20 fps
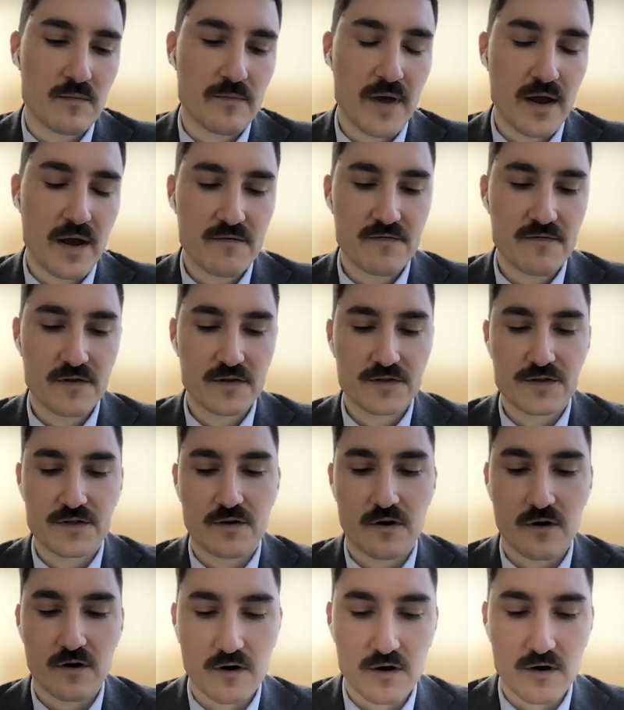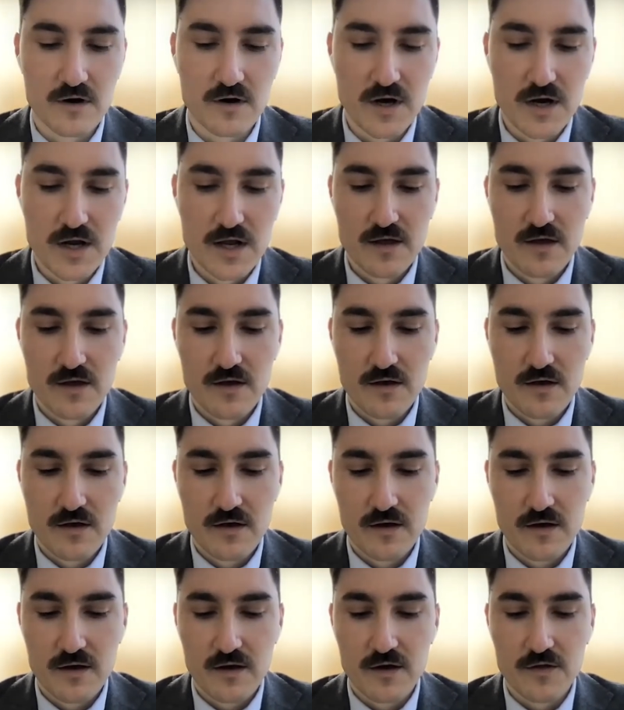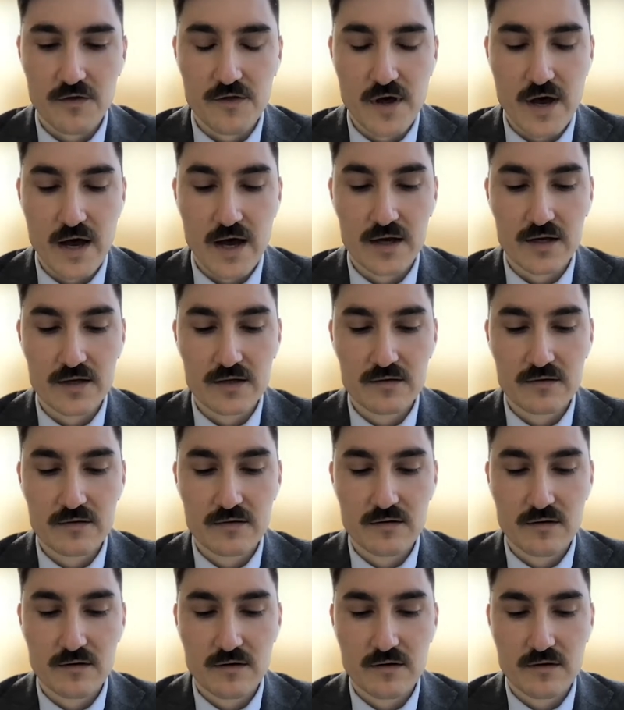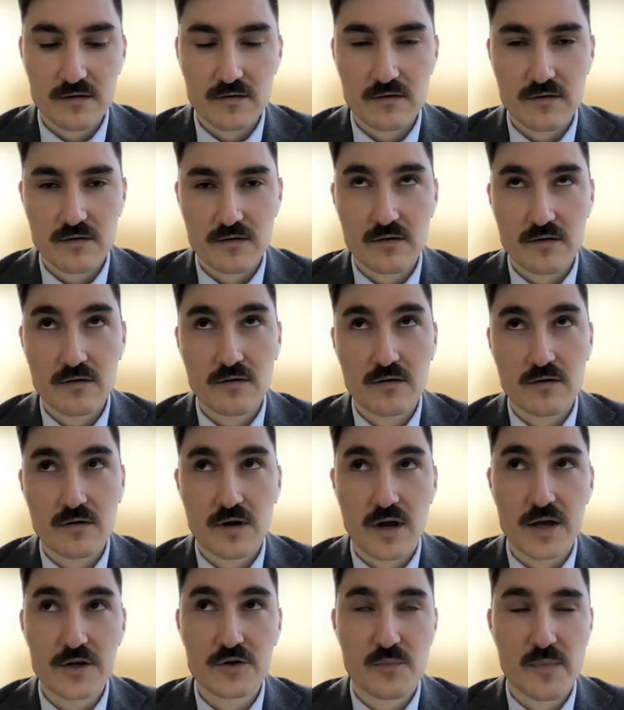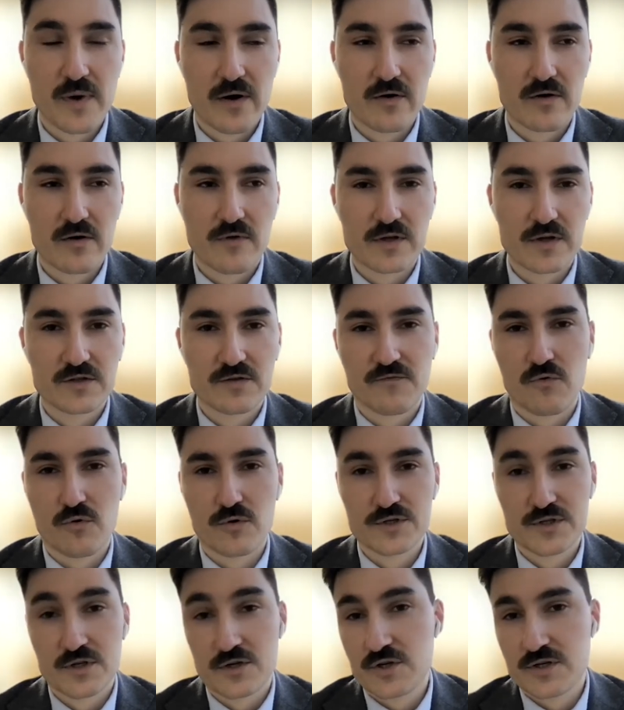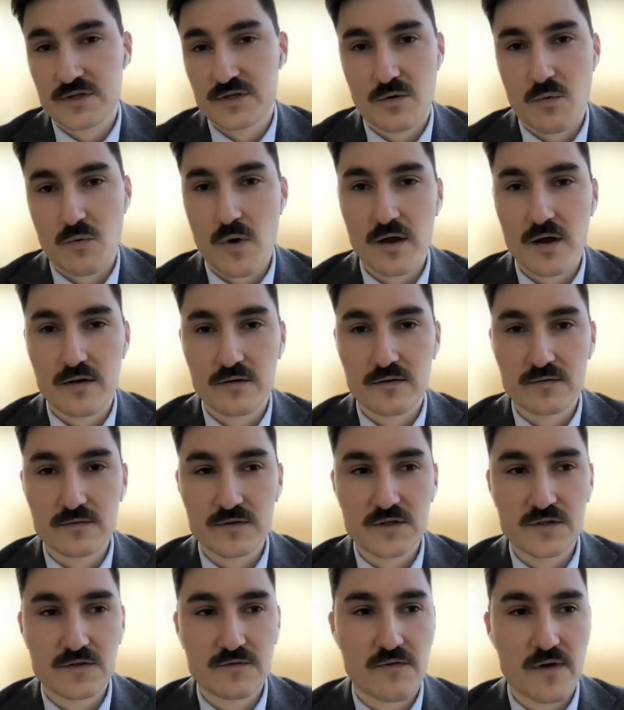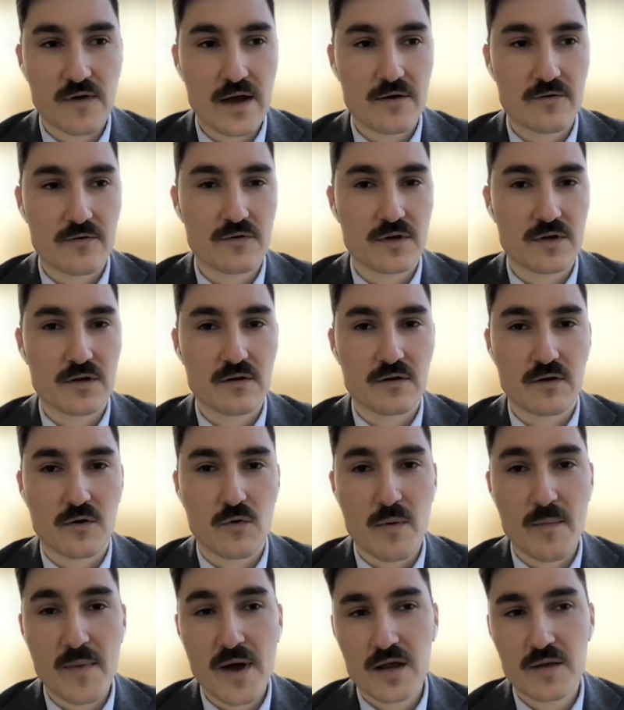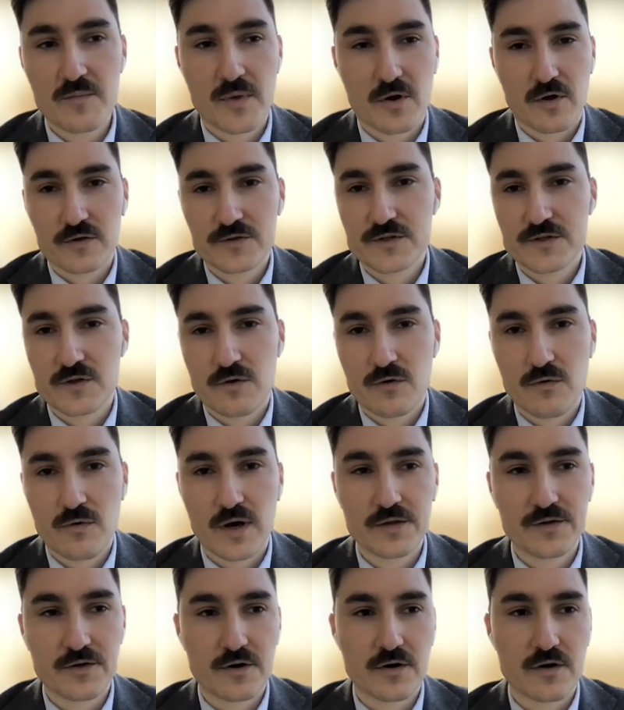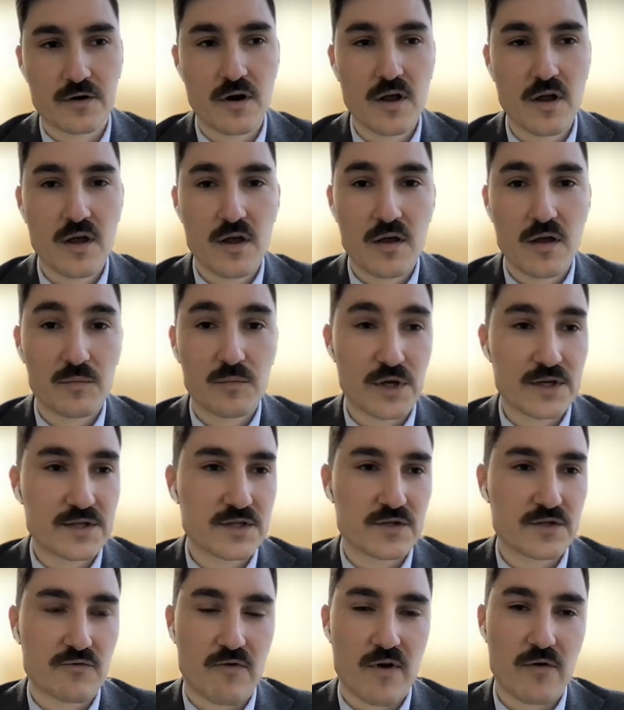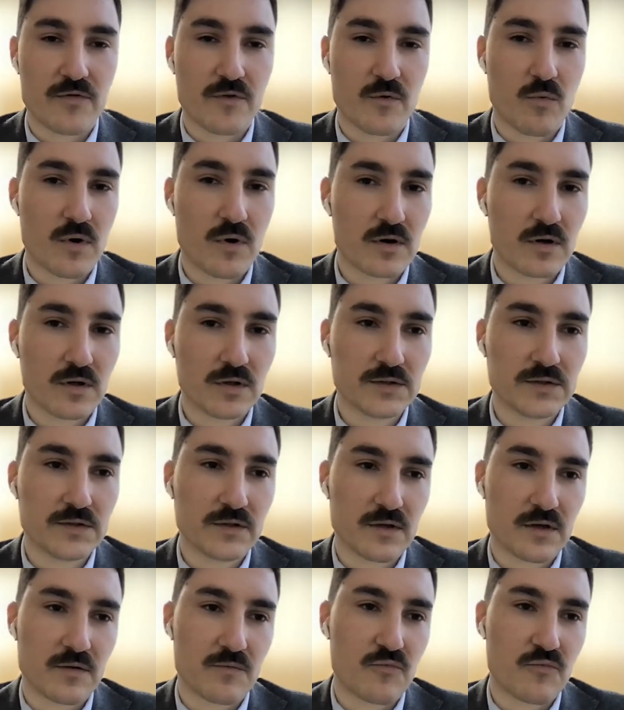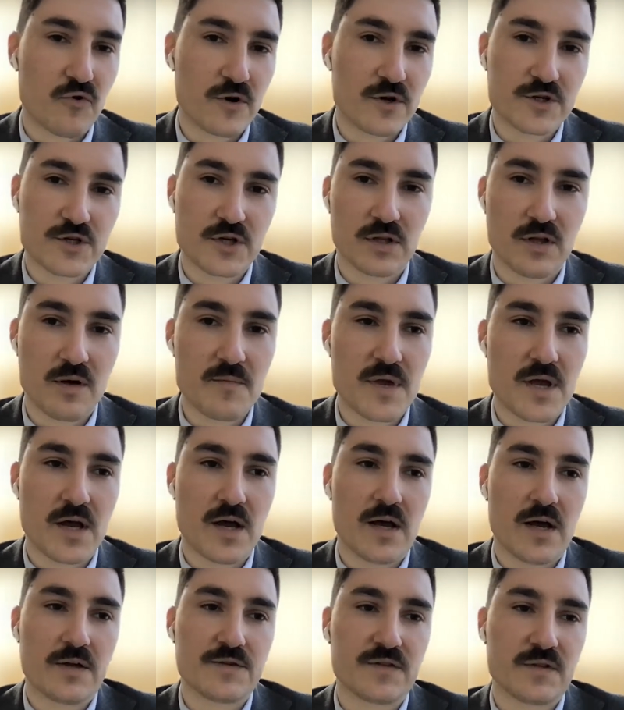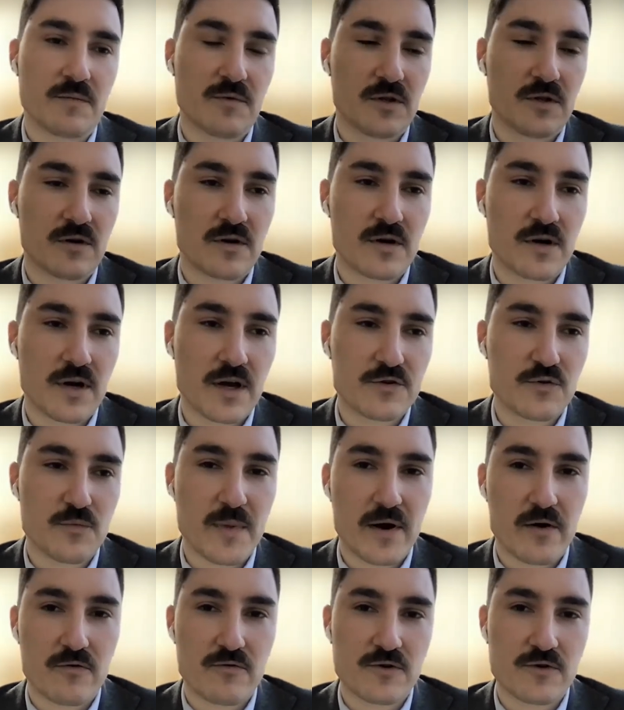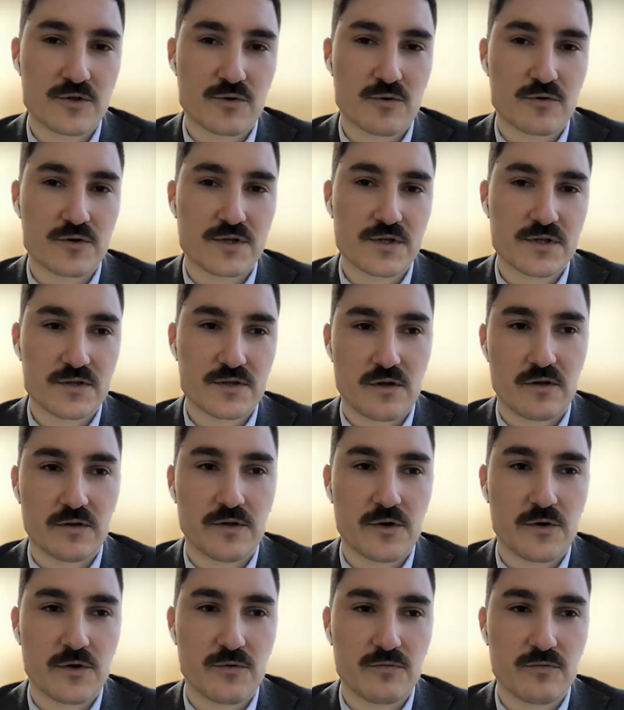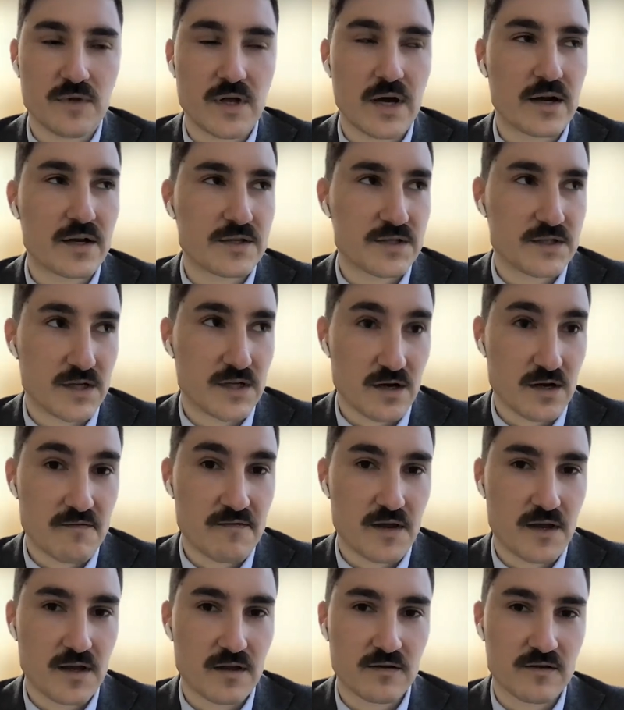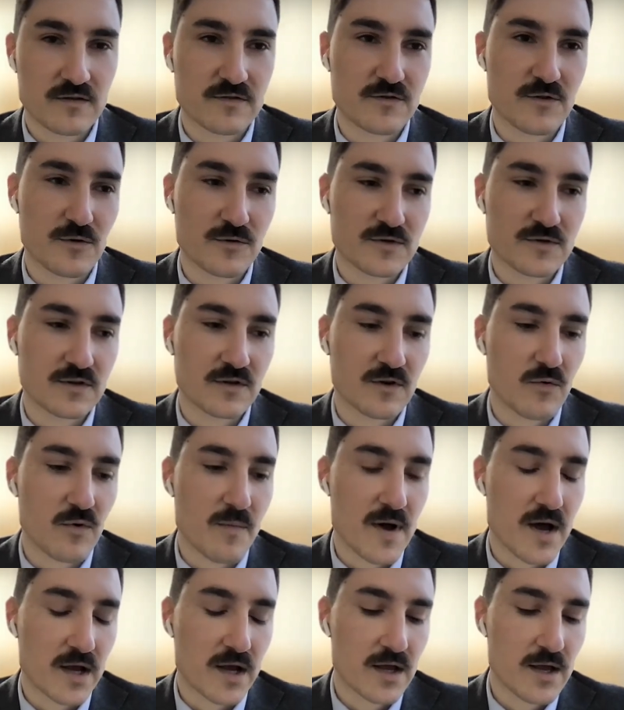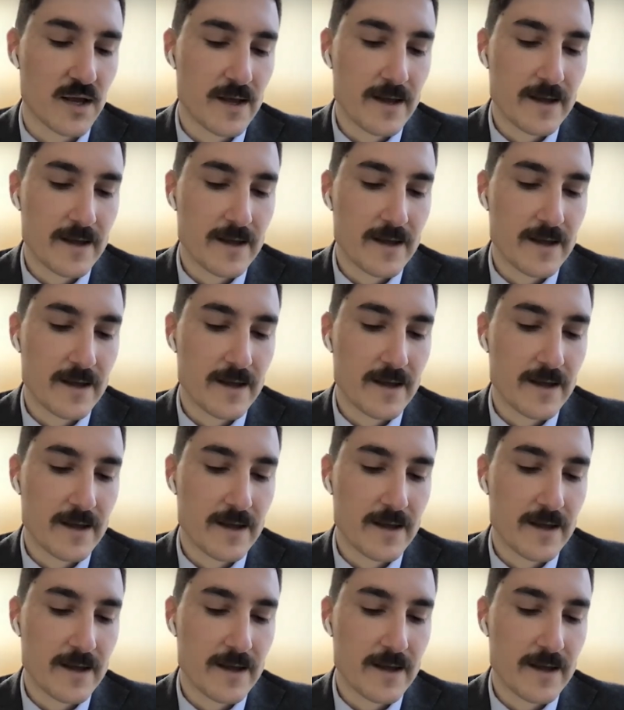benefits are that hydropower reservoirs, such as the ones found in Quebec, also other places around the world, British Columbia has similar hydropower resources, although not as significant as those in Quebec.